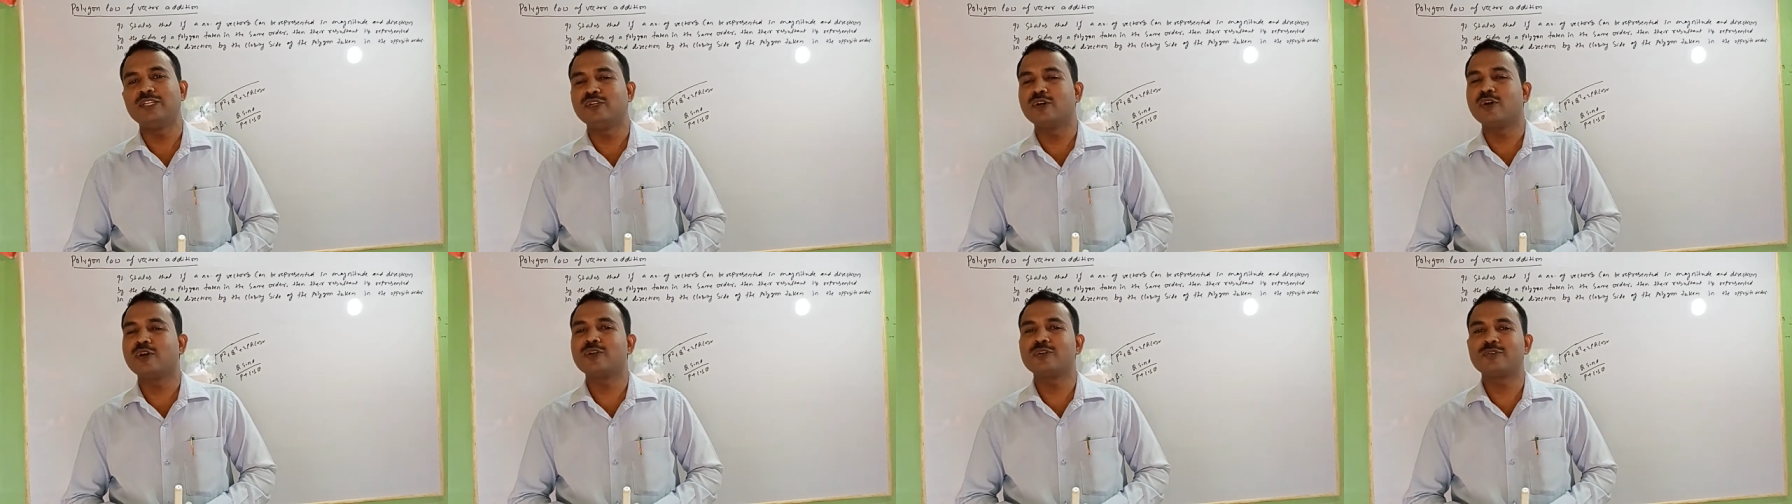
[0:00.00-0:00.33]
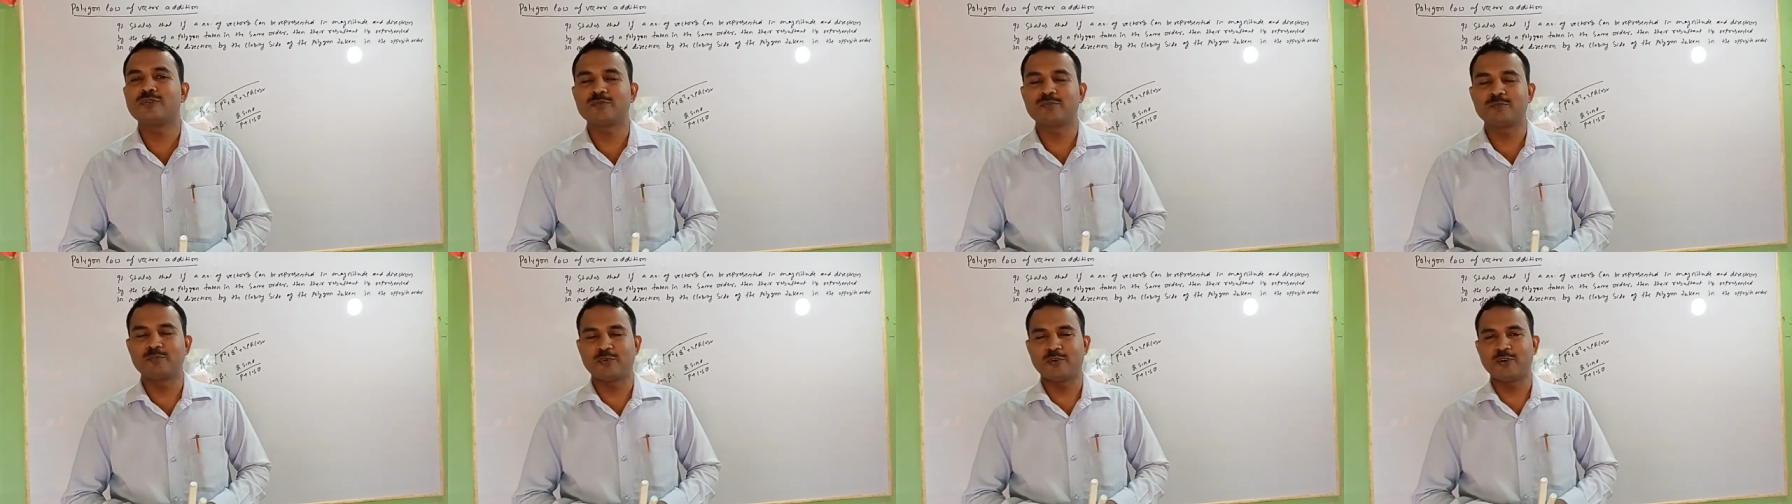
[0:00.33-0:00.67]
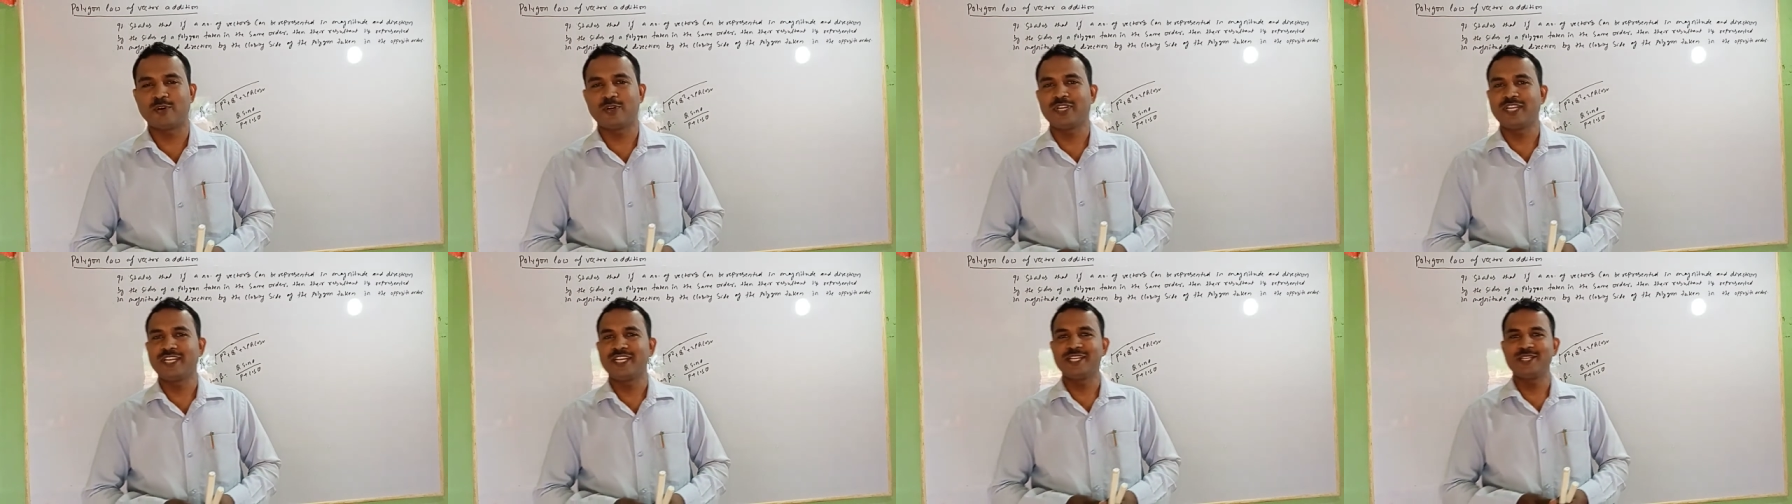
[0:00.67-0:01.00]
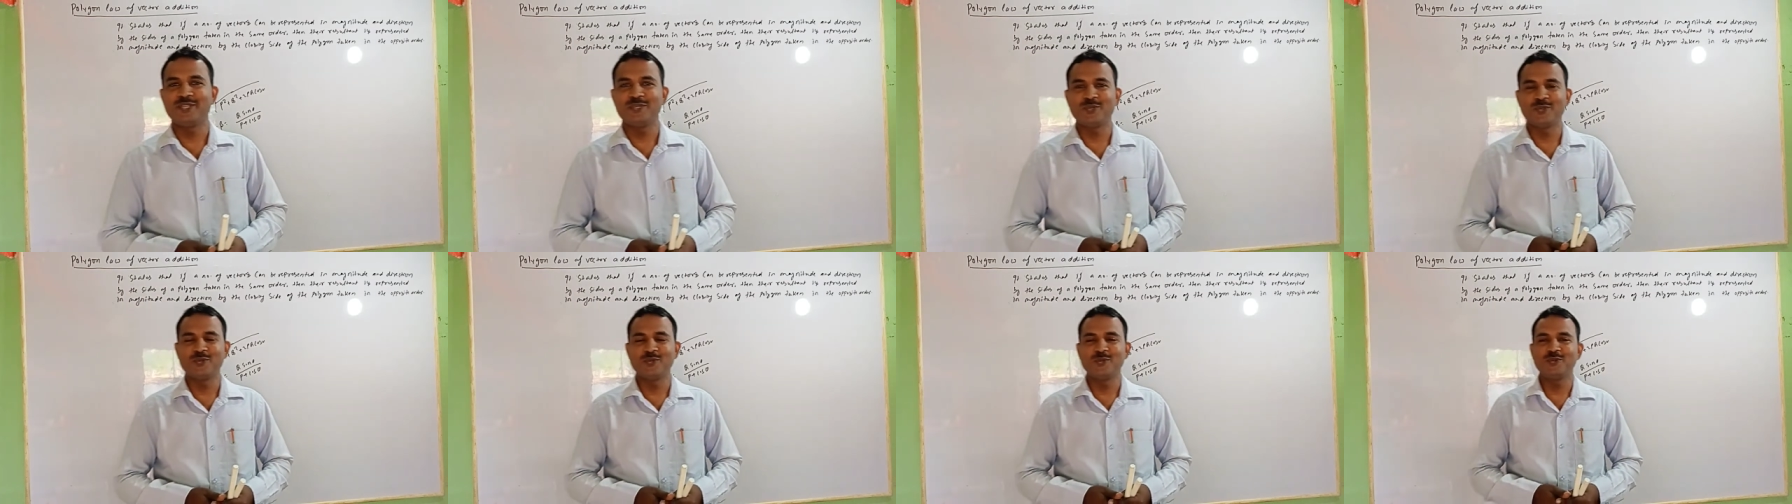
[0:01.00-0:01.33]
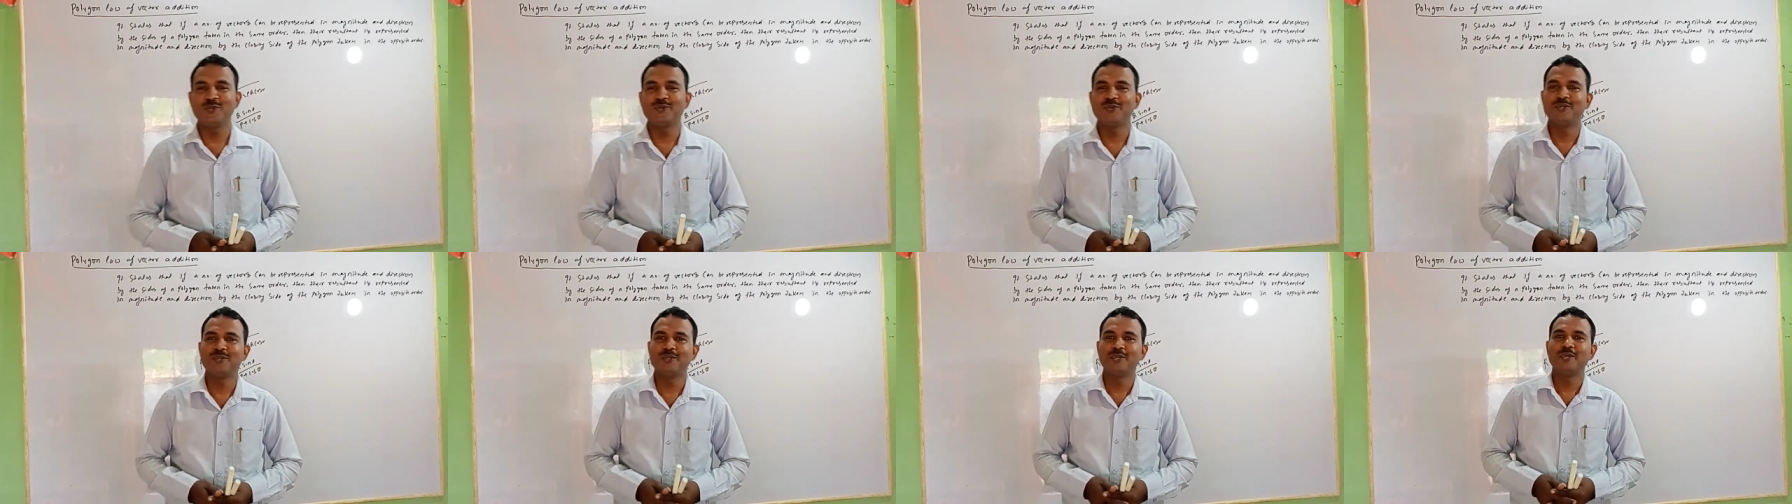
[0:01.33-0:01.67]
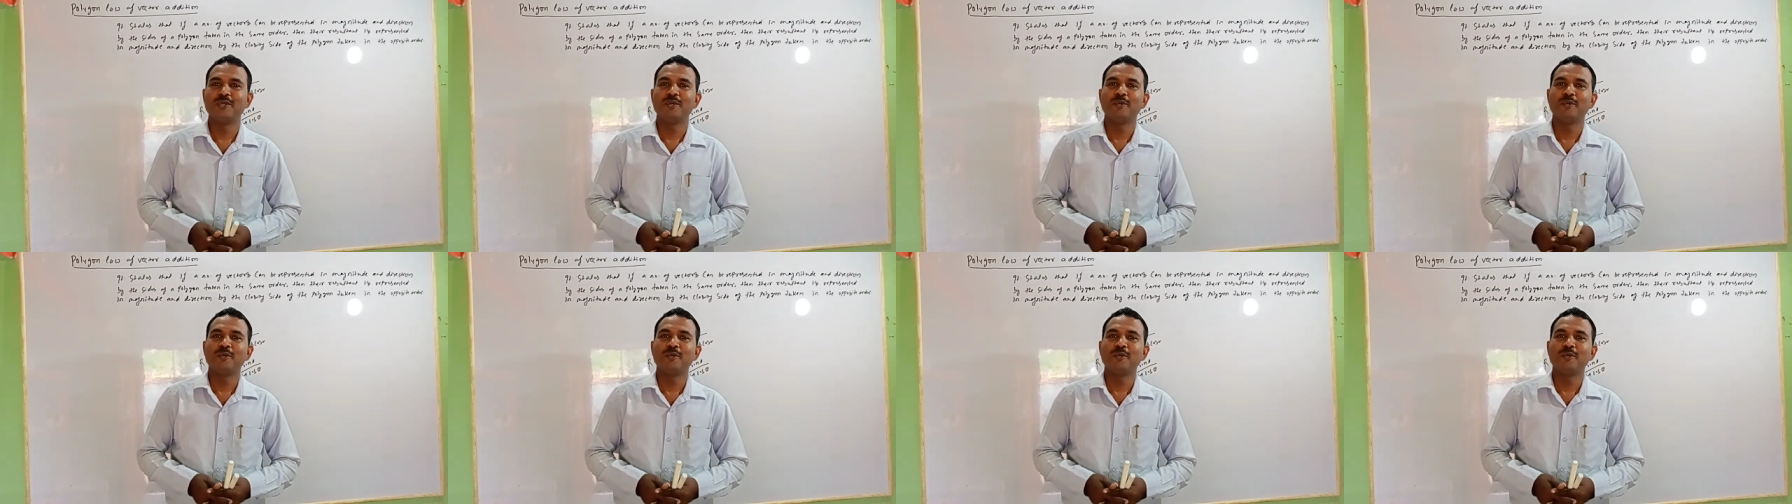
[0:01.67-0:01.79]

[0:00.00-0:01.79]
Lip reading: don't forget to